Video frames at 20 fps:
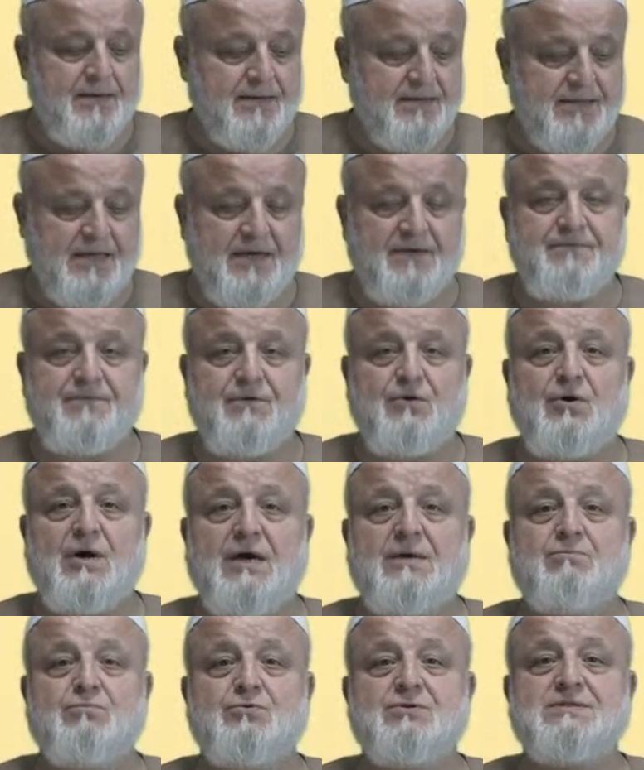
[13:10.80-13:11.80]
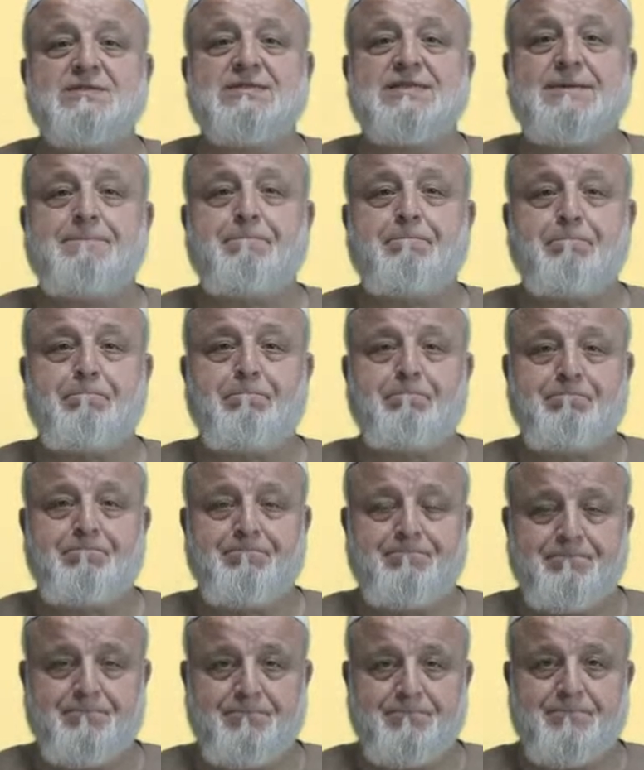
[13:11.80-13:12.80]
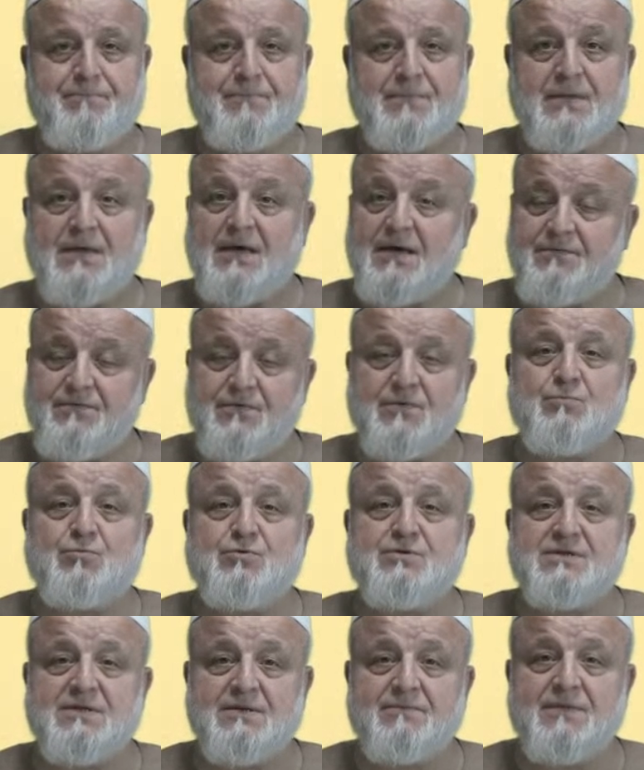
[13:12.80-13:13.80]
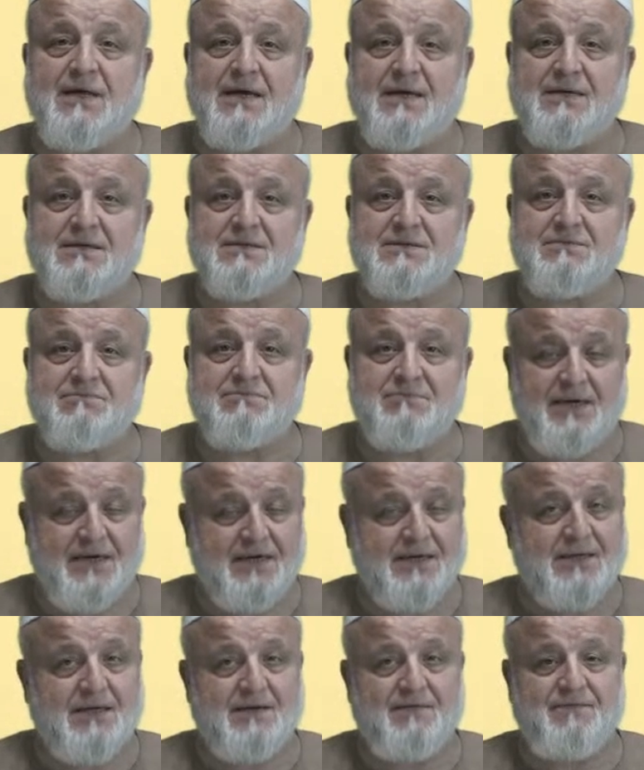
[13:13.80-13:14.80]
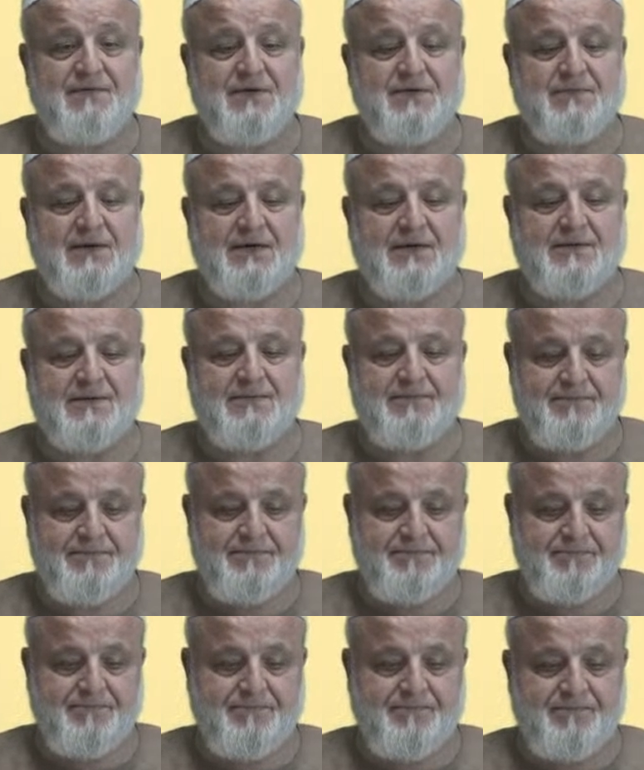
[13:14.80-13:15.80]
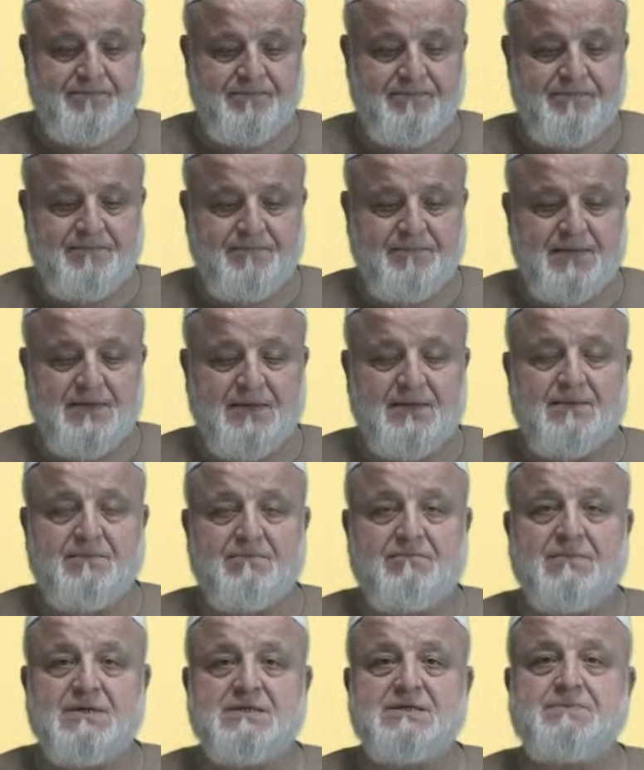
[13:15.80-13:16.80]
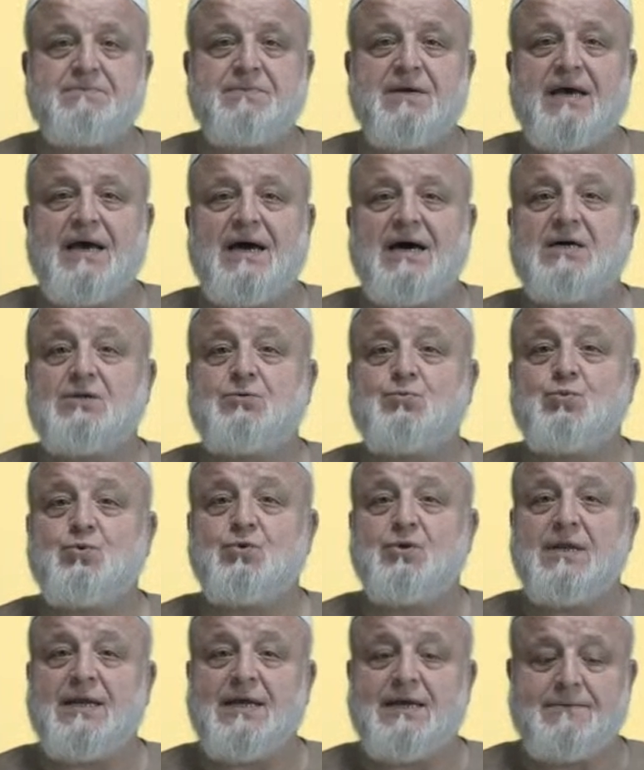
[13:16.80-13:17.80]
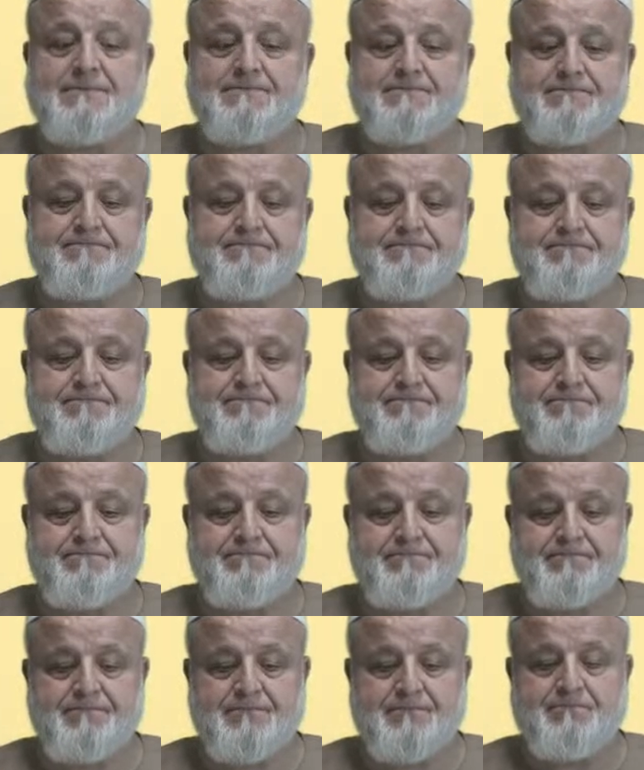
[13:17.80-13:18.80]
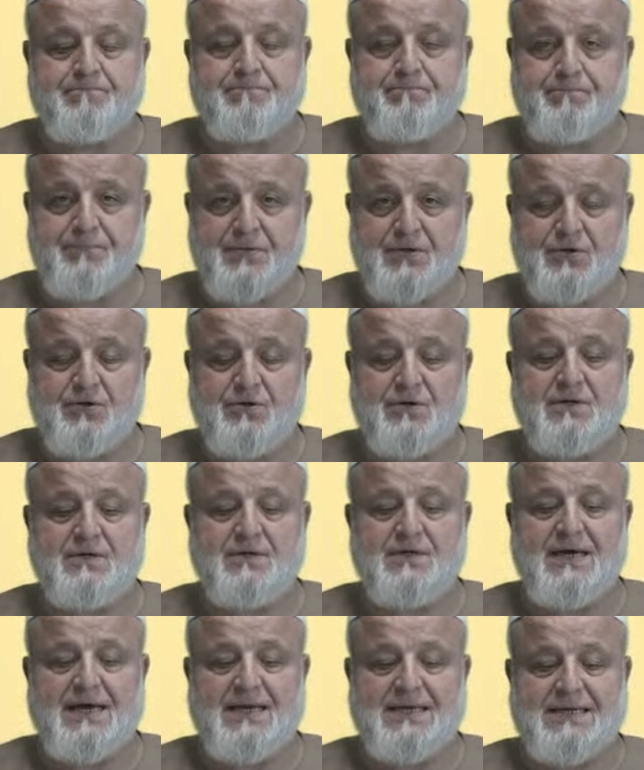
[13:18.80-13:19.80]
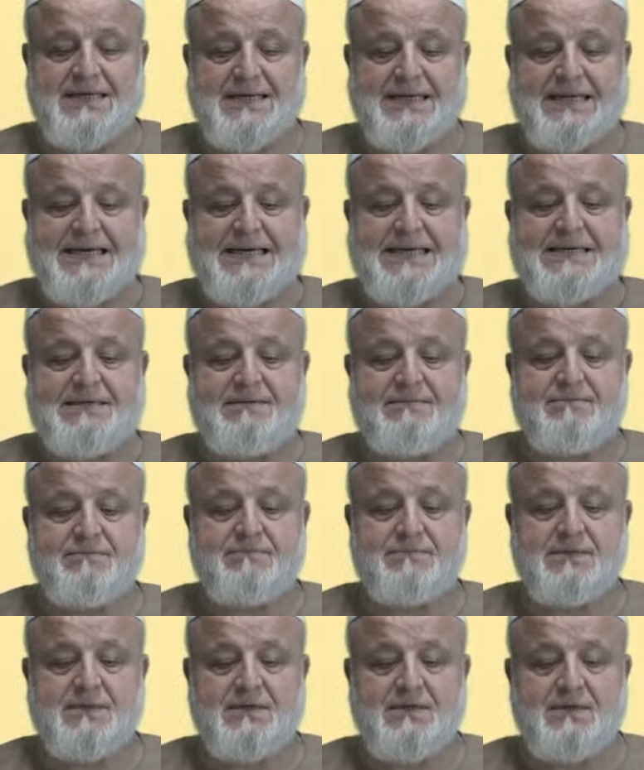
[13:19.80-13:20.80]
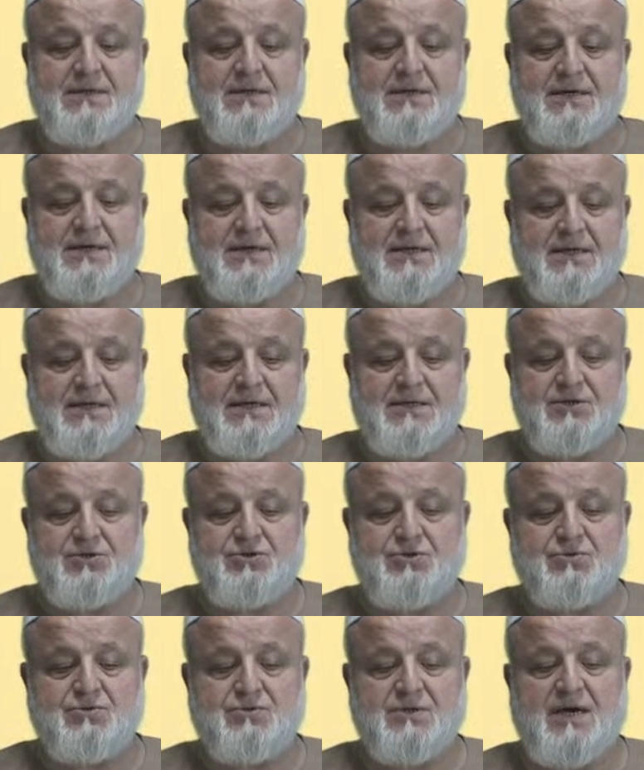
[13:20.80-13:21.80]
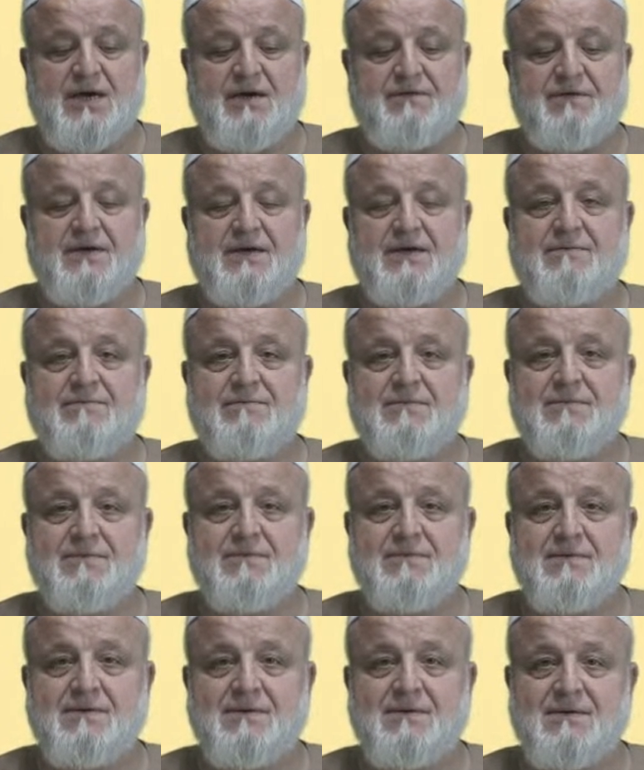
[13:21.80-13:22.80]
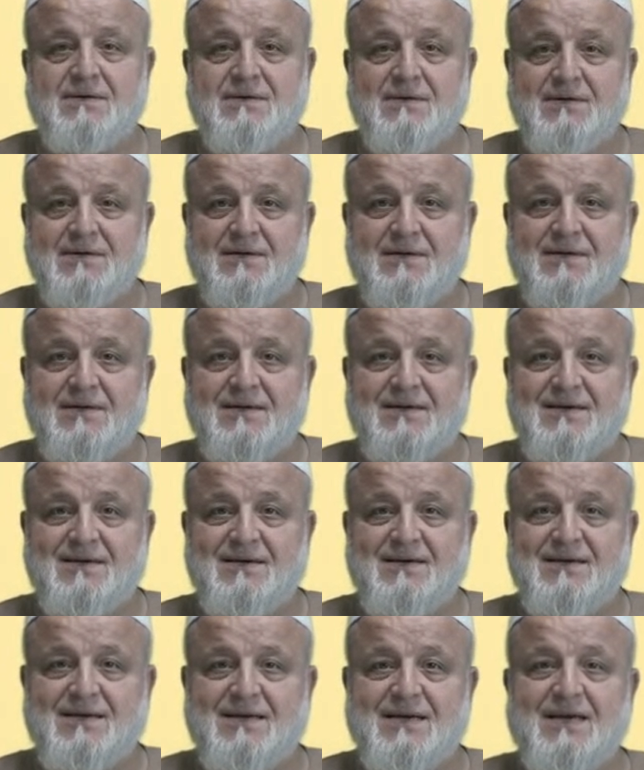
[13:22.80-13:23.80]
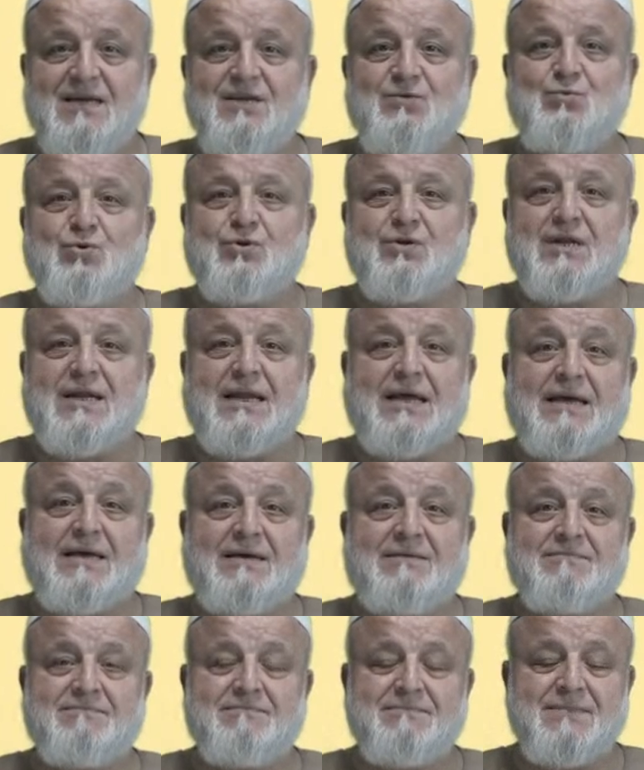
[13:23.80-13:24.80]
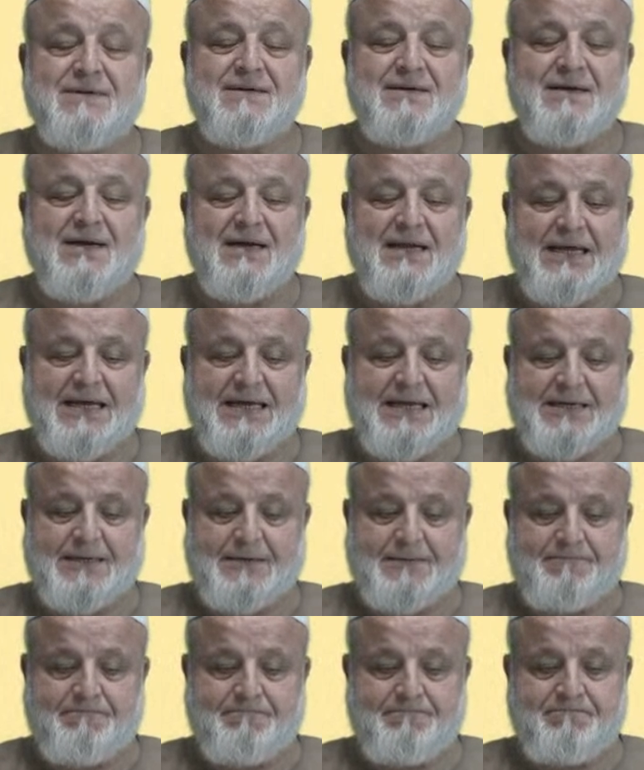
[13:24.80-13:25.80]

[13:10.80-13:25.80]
Therefore, a Muslim, every Muslim that is, male and female, must be outwardly pure and clean, in addition to having inwardly clean